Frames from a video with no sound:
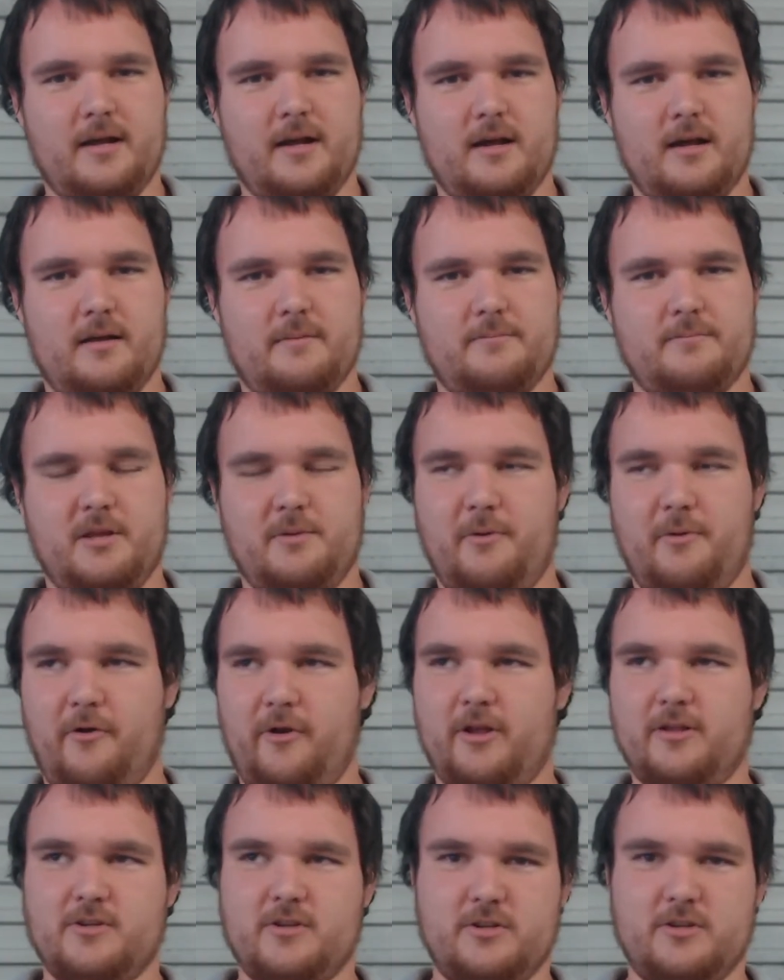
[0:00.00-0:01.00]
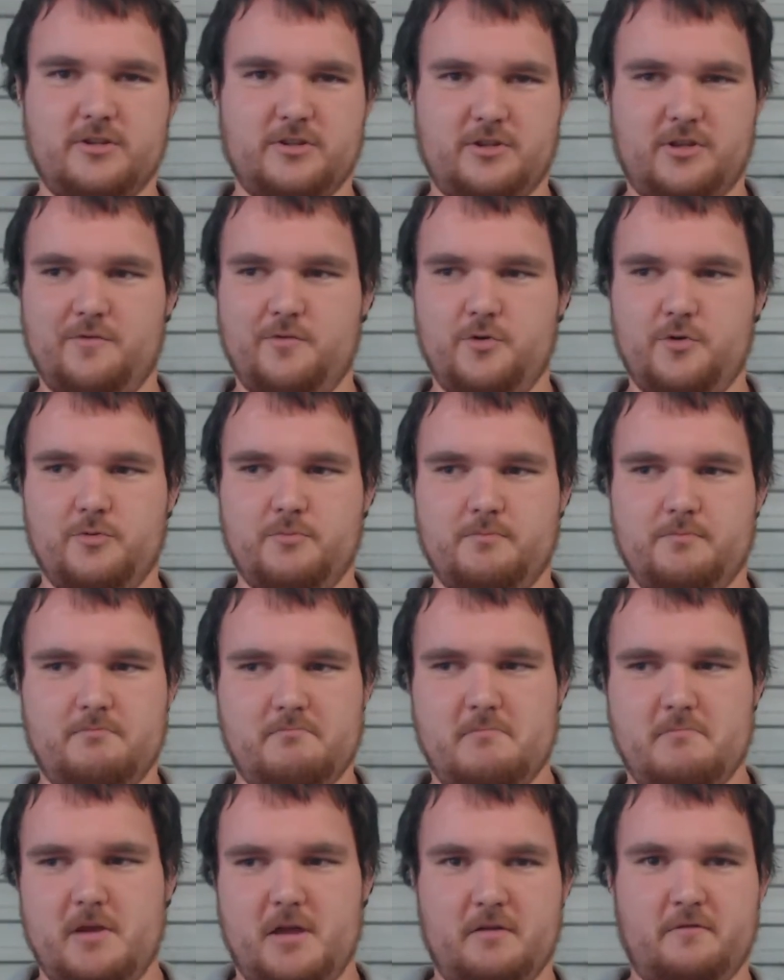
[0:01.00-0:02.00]
The Americans can just give you
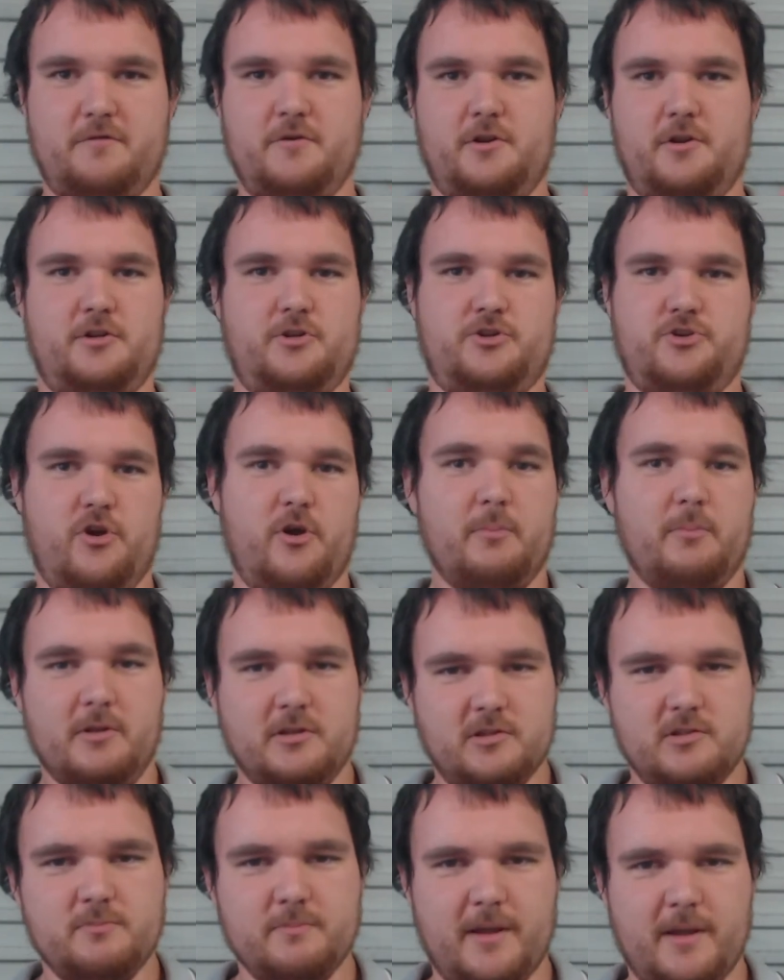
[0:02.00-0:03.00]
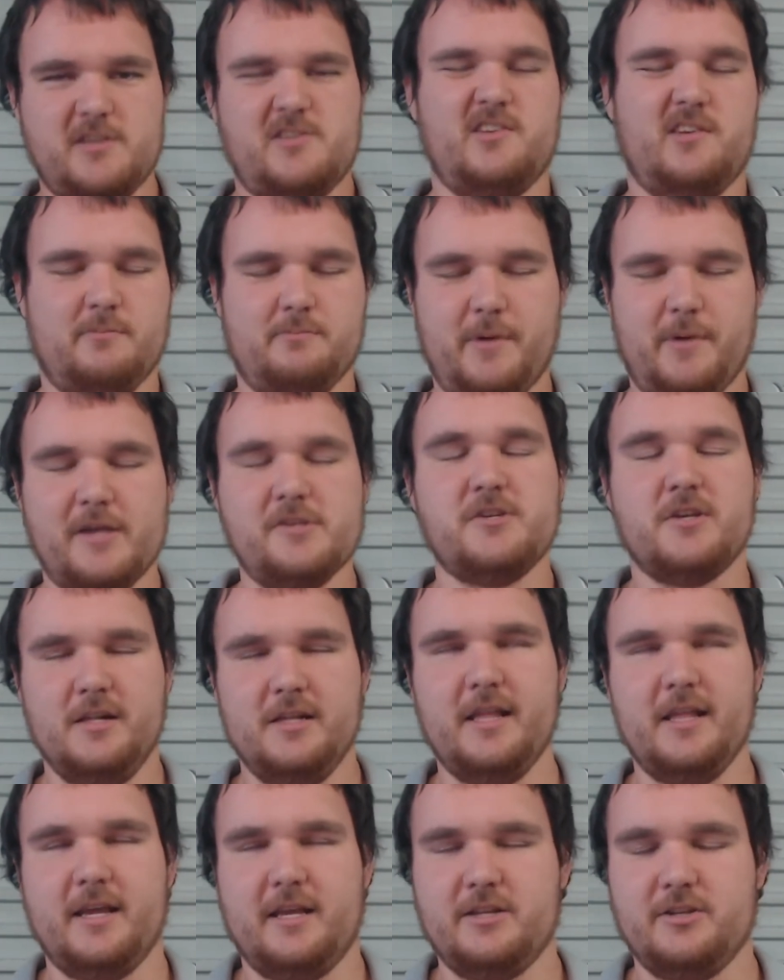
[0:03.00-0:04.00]
infinite Shermans.
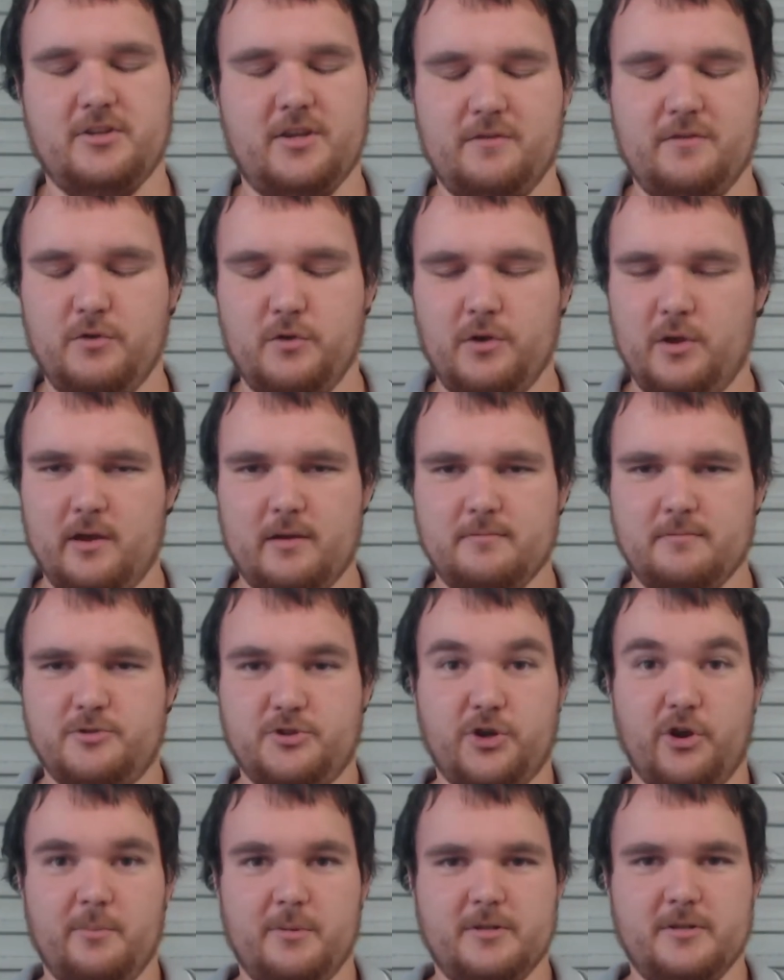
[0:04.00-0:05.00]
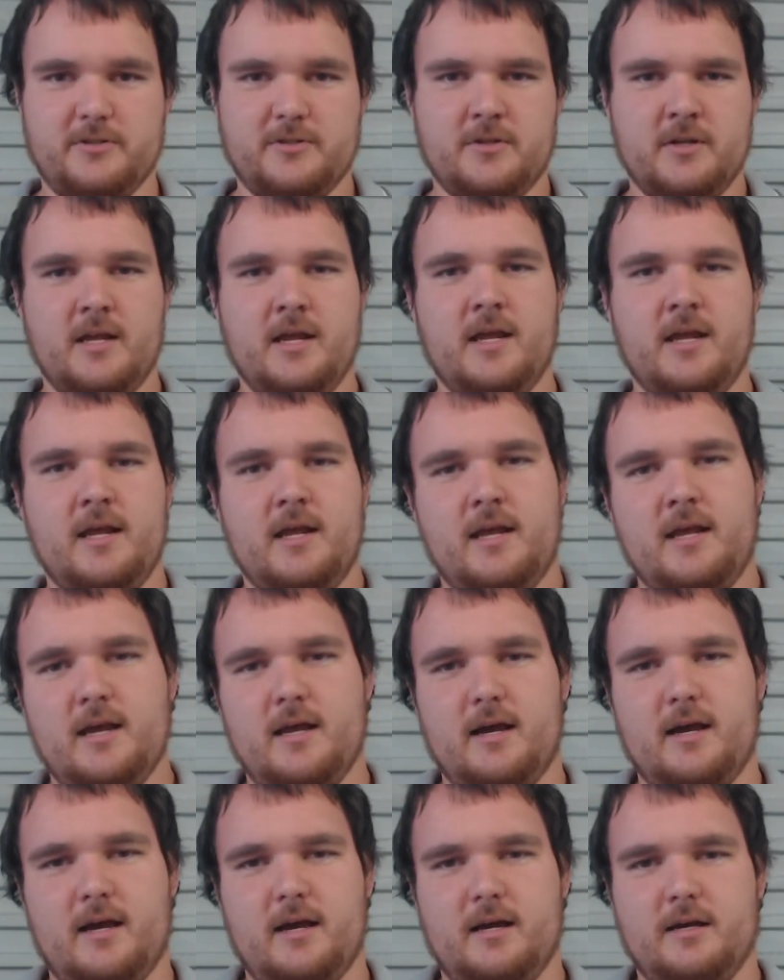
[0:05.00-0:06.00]
Basically, they can just give you Shermans.
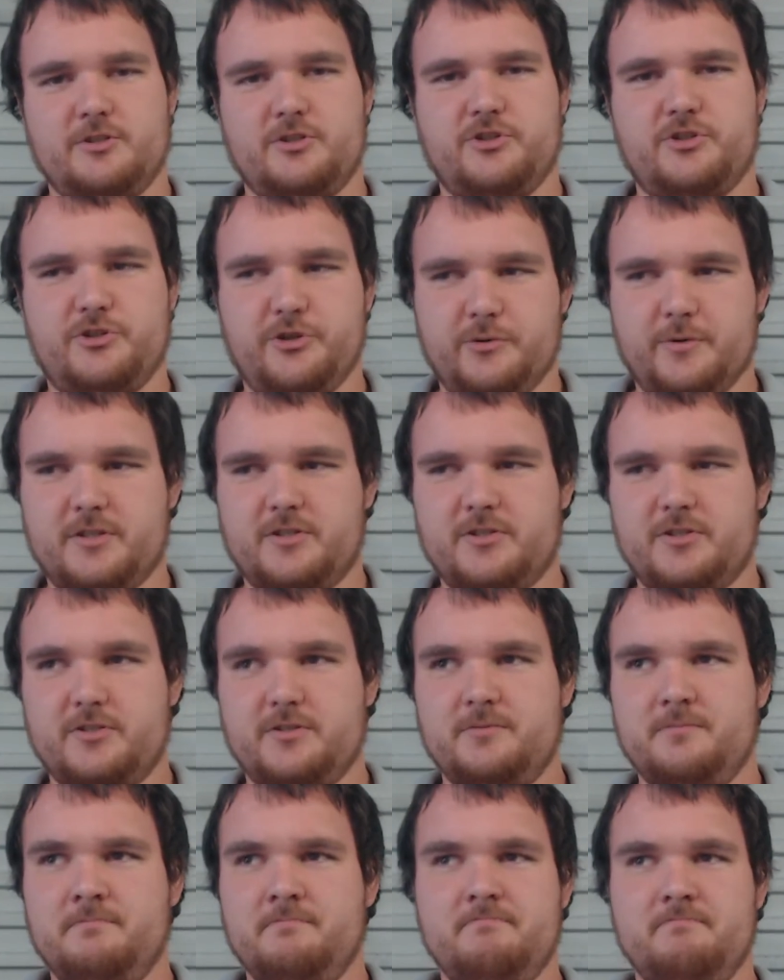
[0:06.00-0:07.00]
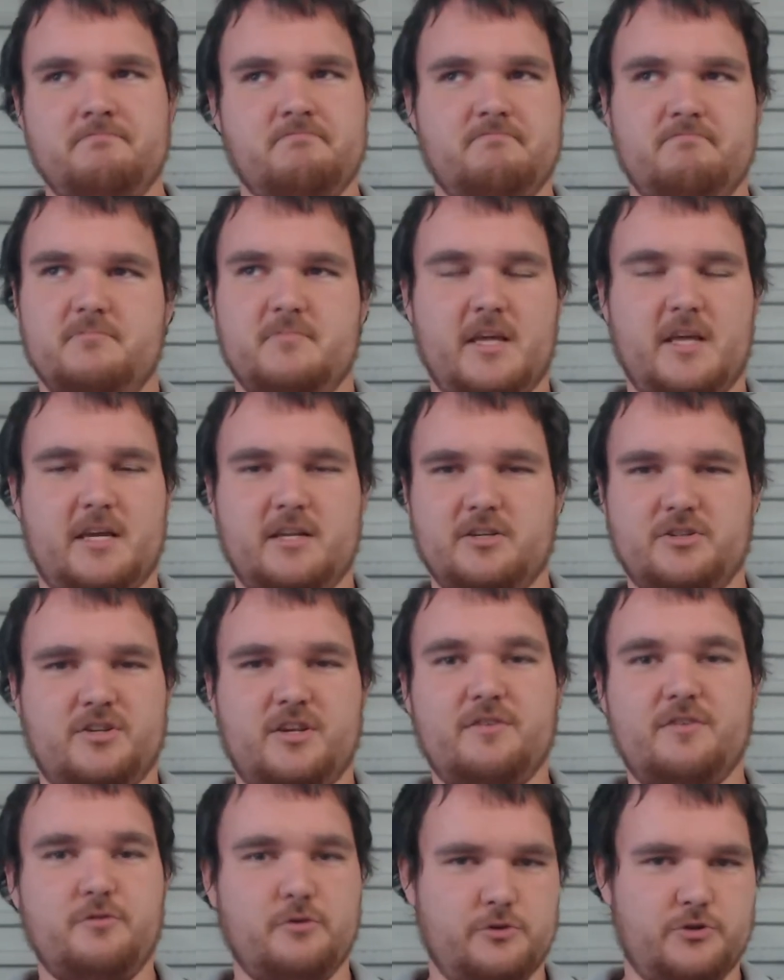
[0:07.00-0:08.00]
Stuarts, they can
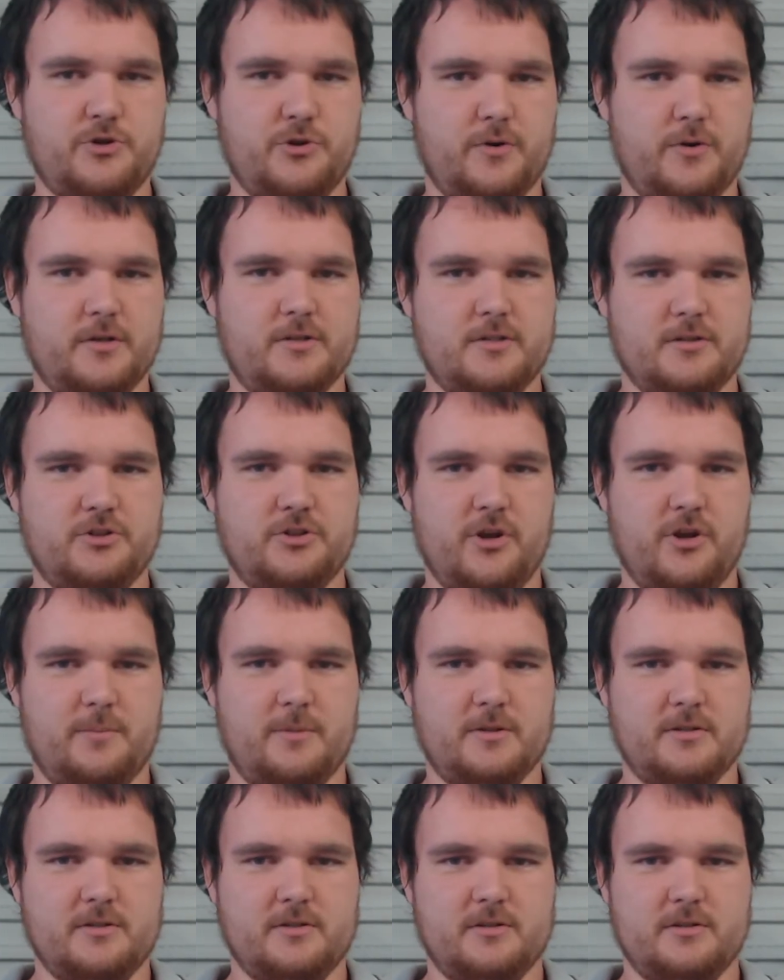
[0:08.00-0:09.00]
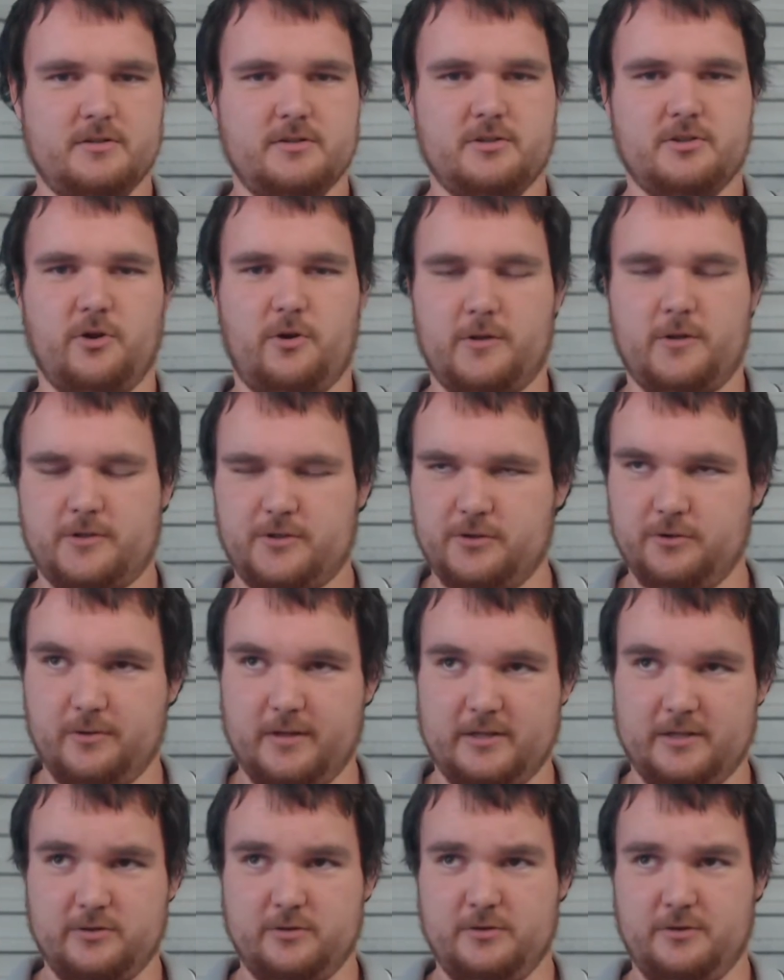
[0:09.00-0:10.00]
just give you Stuarts and Shermans and Scots and
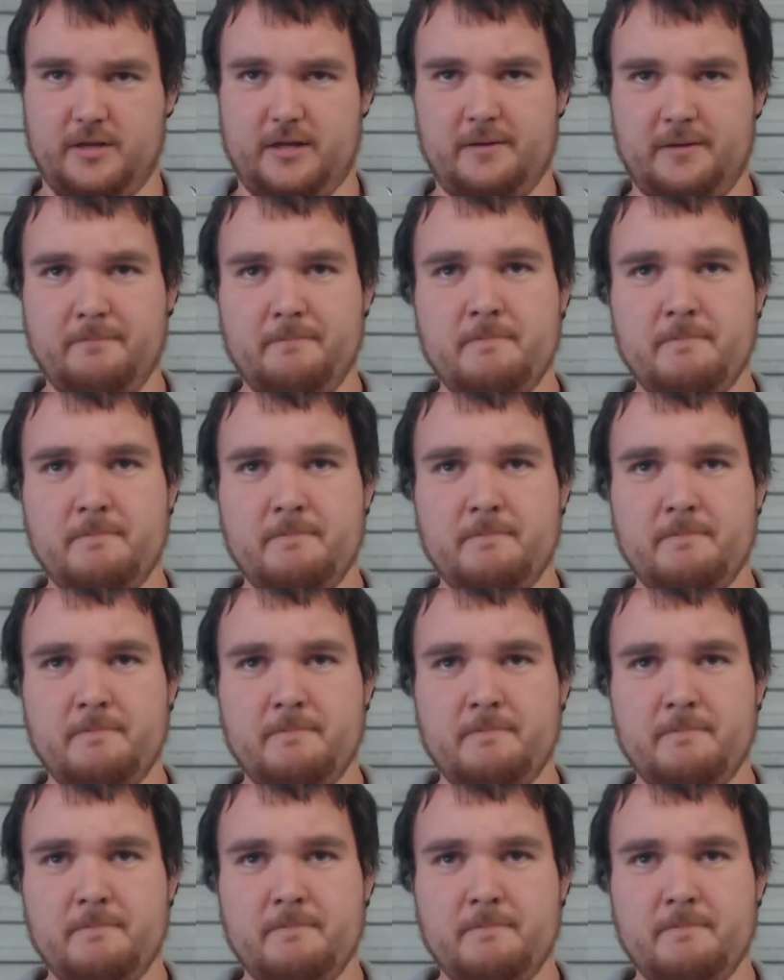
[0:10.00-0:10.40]
all that sort of thing.